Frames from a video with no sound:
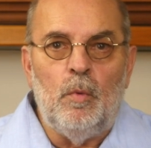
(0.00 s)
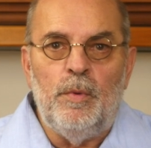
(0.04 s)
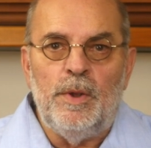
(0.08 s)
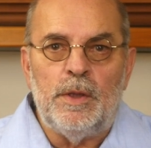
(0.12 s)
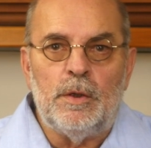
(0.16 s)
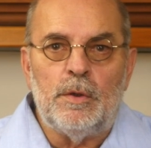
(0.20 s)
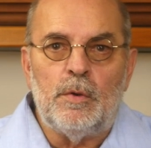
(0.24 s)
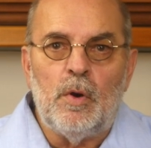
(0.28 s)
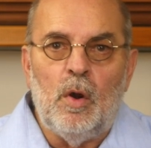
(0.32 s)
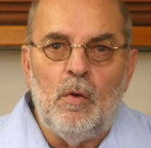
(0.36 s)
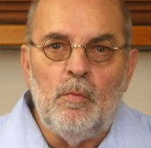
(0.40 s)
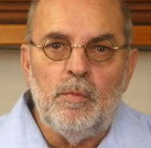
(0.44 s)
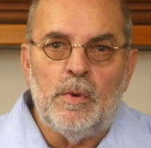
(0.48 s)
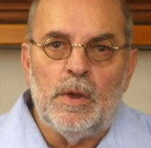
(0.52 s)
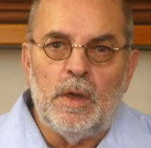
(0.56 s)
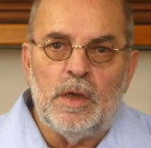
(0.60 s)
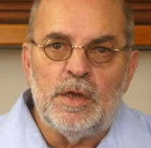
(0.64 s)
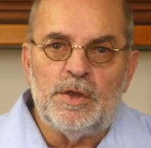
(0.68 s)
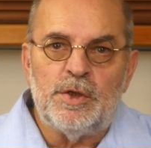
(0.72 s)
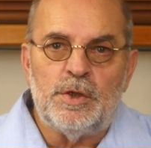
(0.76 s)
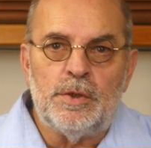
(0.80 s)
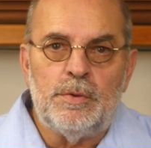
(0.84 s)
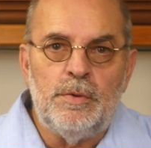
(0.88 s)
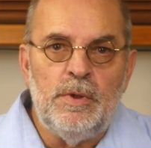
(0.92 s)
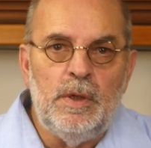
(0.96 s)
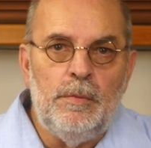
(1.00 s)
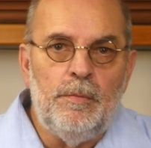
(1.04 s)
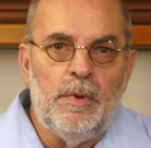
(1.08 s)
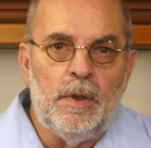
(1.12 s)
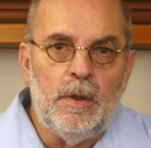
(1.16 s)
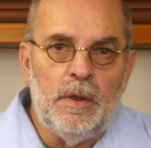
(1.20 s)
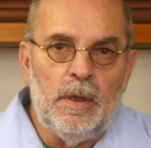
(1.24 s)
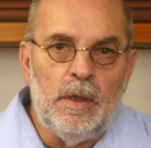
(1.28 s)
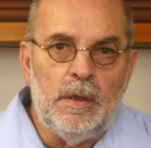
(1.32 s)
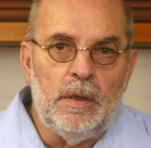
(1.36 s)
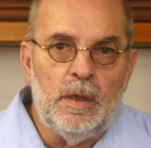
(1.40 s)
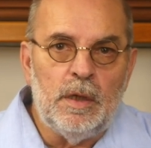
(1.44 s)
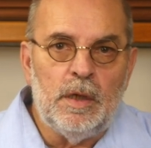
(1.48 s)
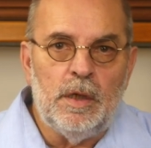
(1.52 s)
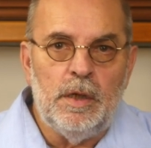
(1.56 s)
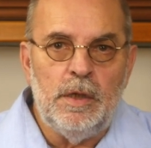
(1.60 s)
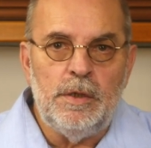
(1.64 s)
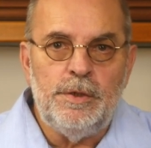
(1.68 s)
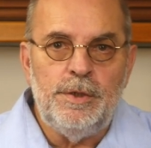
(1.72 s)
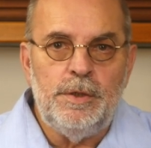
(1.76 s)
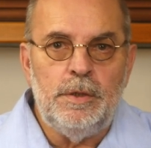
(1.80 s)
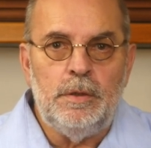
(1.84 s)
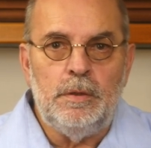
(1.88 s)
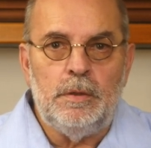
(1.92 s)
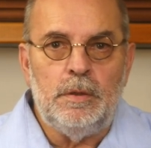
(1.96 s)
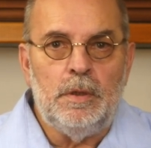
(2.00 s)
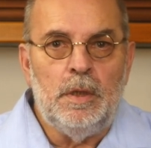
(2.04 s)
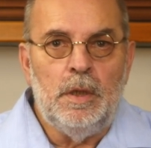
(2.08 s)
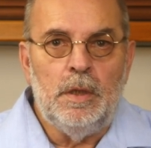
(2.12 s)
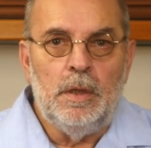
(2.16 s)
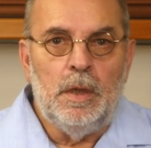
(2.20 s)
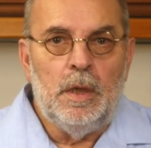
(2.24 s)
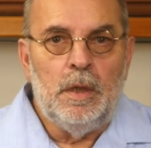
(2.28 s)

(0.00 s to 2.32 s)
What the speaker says: with Chromecast streamer in the kitchen,